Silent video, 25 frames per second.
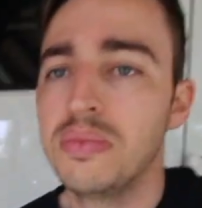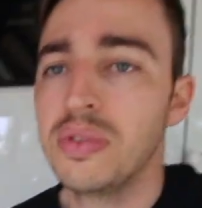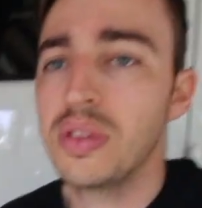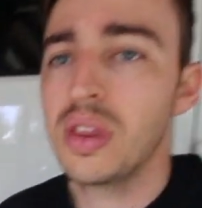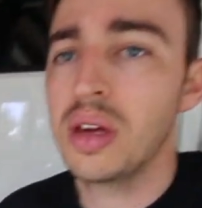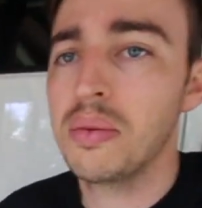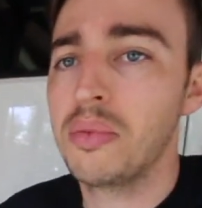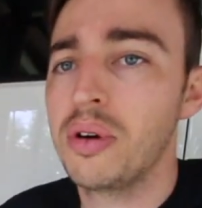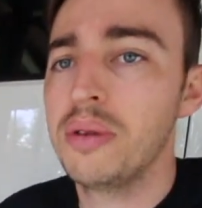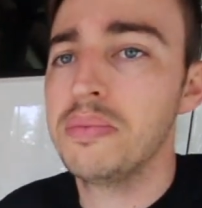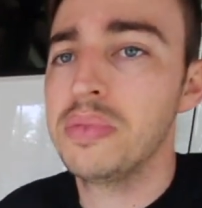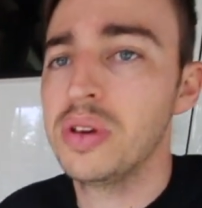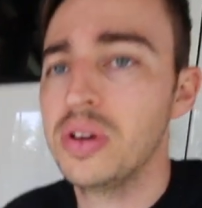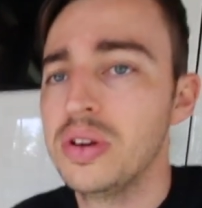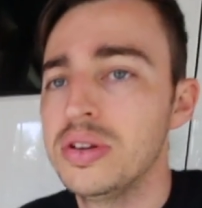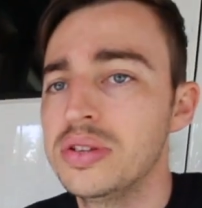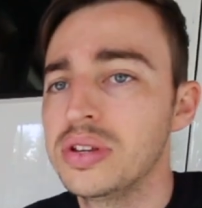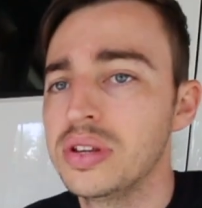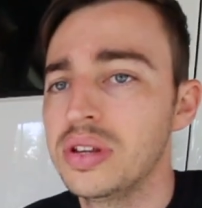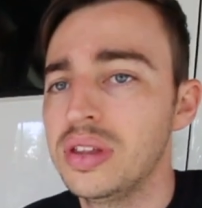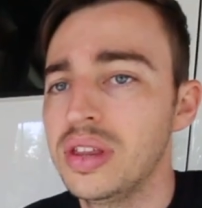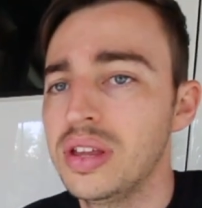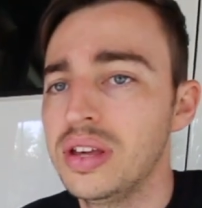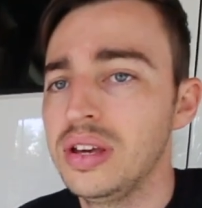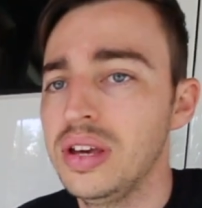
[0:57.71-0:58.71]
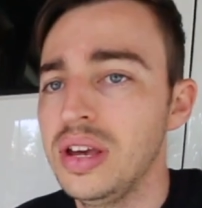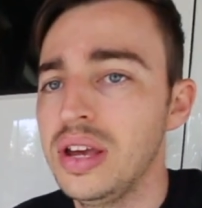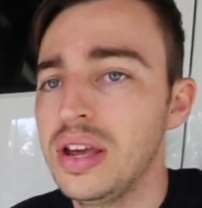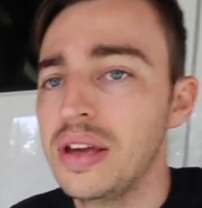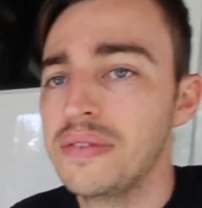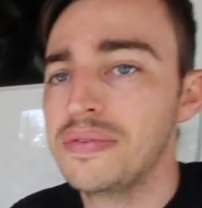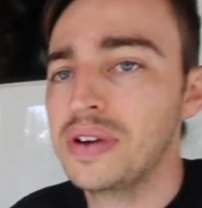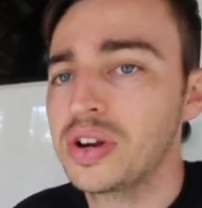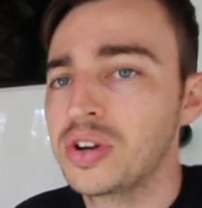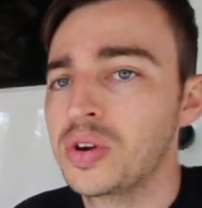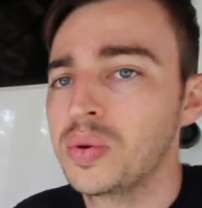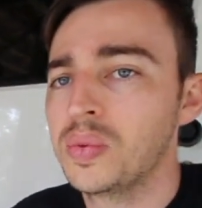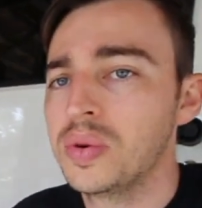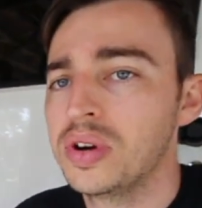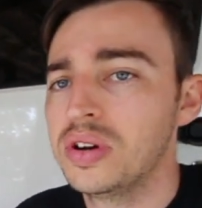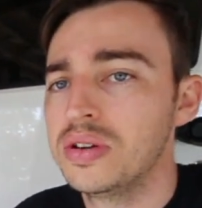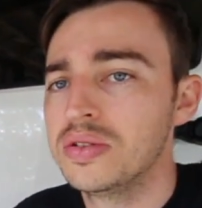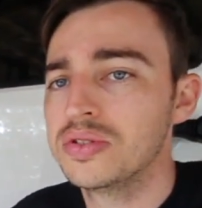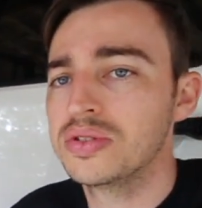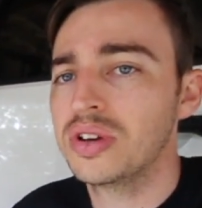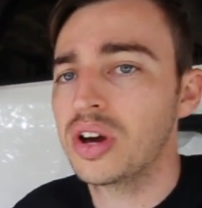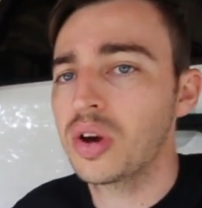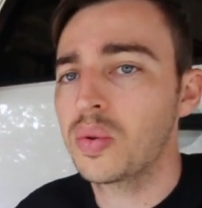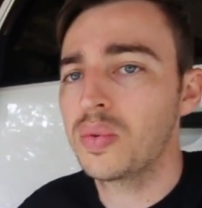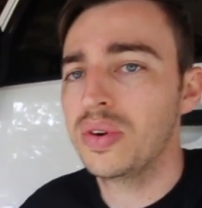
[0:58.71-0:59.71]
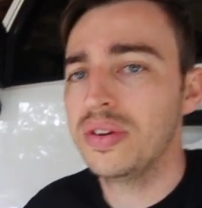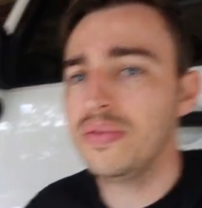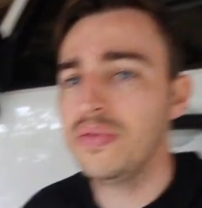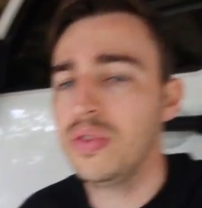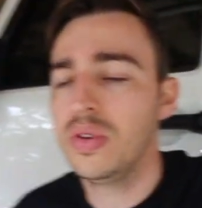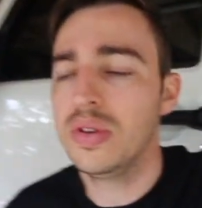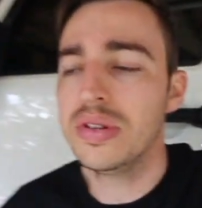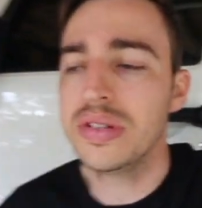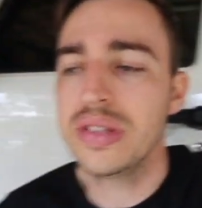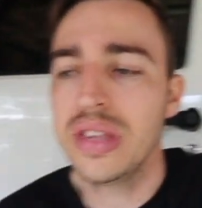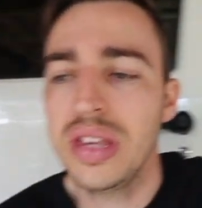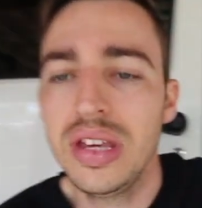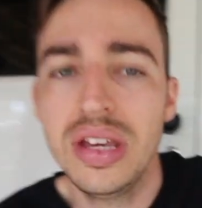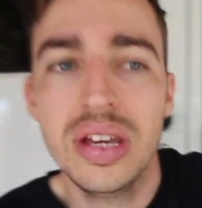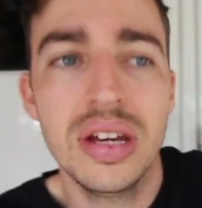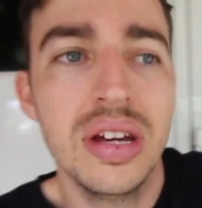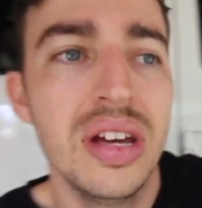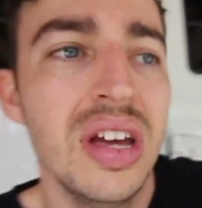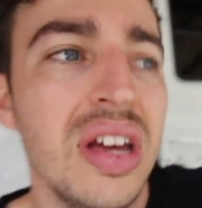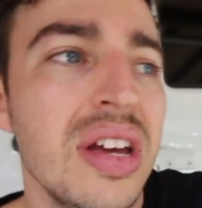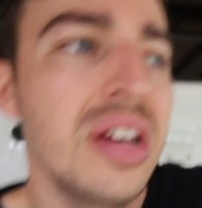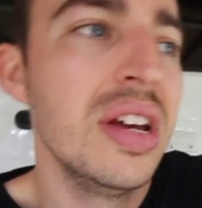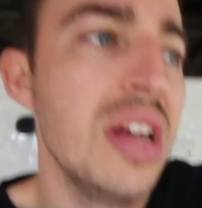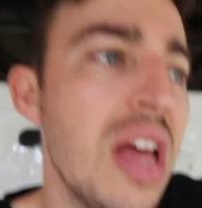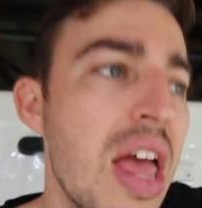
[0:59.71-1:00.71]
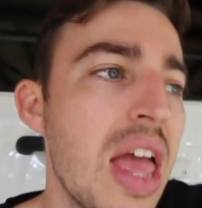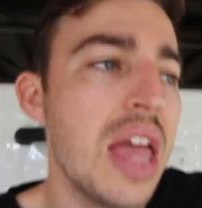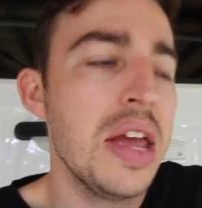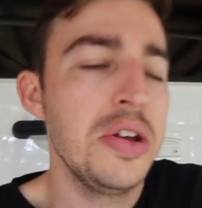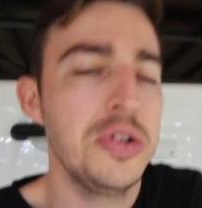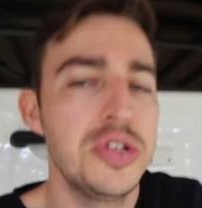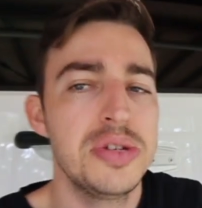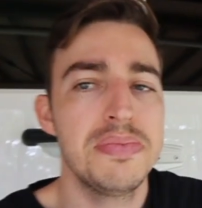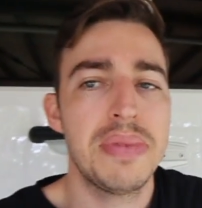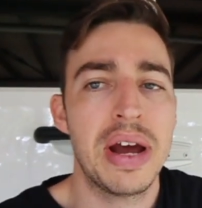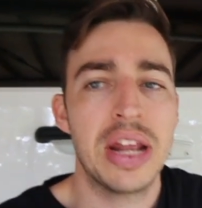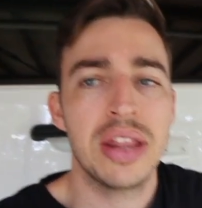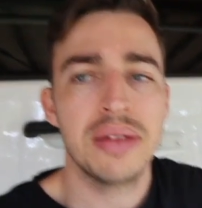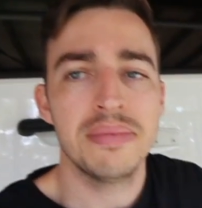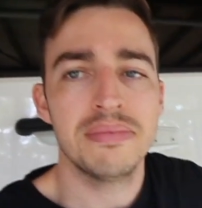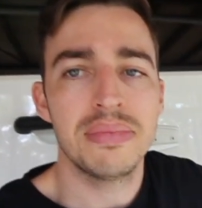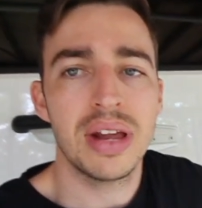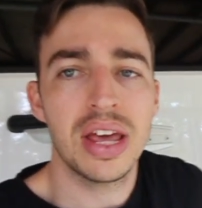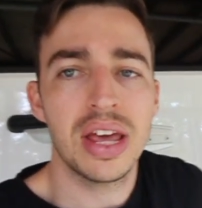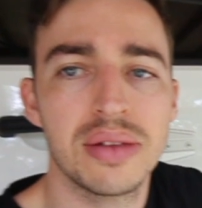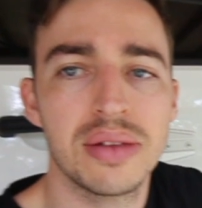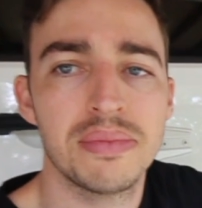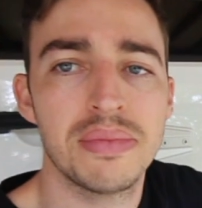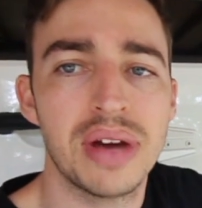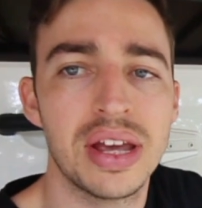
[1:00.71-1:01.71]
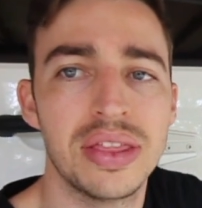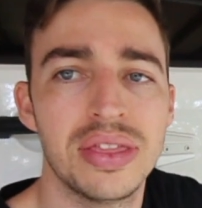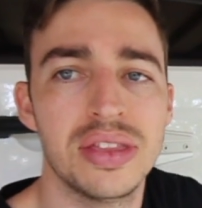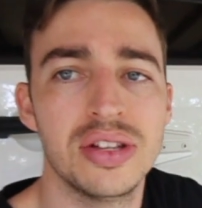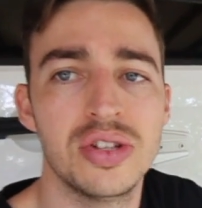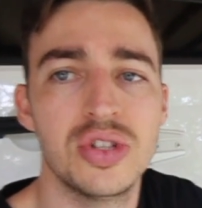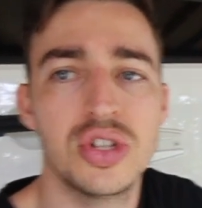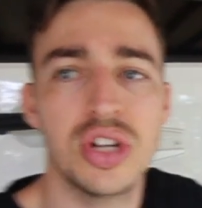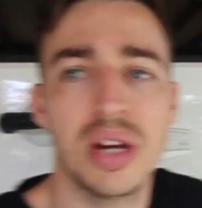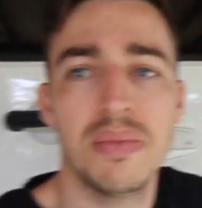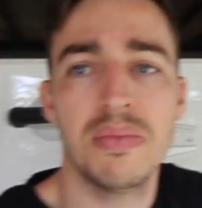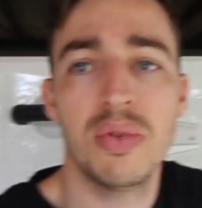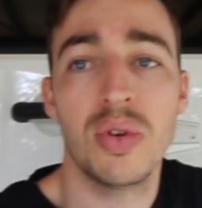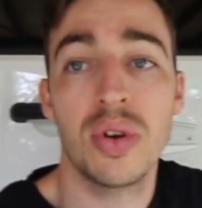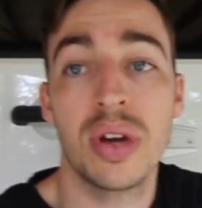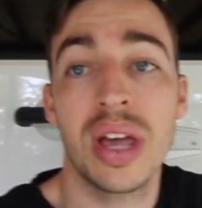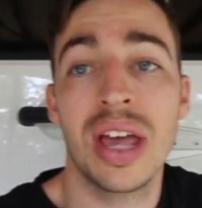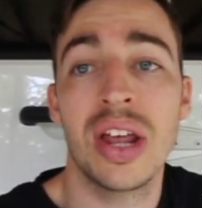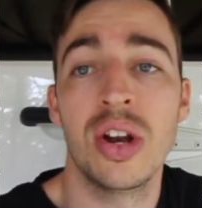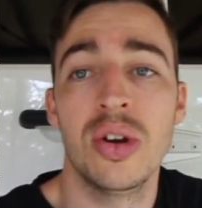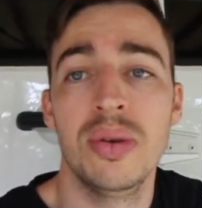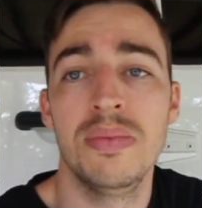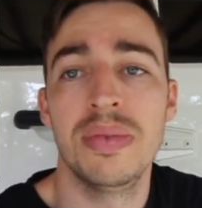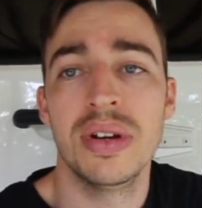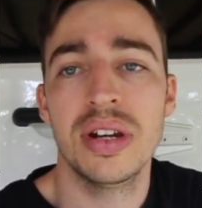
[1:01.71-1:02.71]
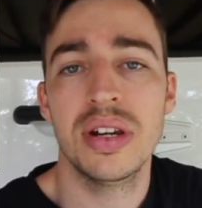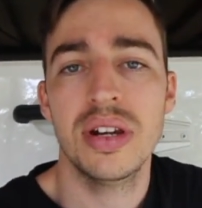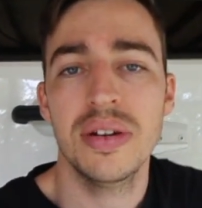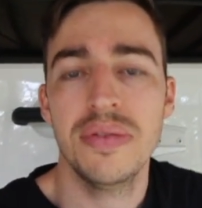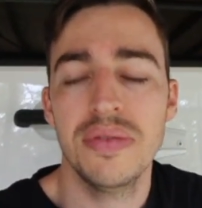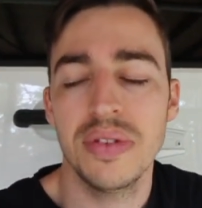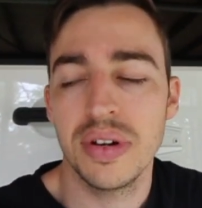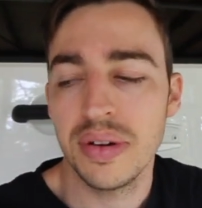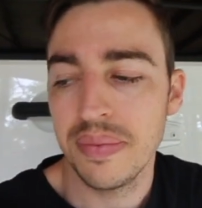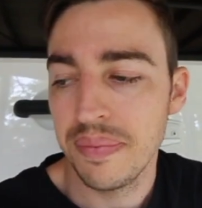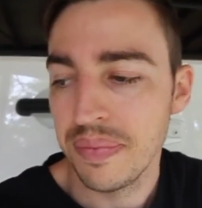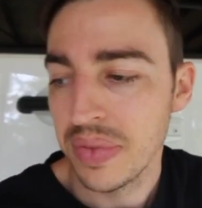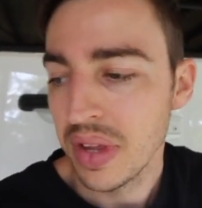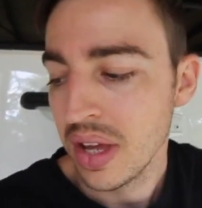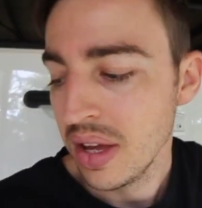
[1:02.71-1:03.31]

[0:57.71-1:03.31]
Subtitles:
They might be using the factory wheels like we've used here, and just painting them to make the Jeep look a little bit different.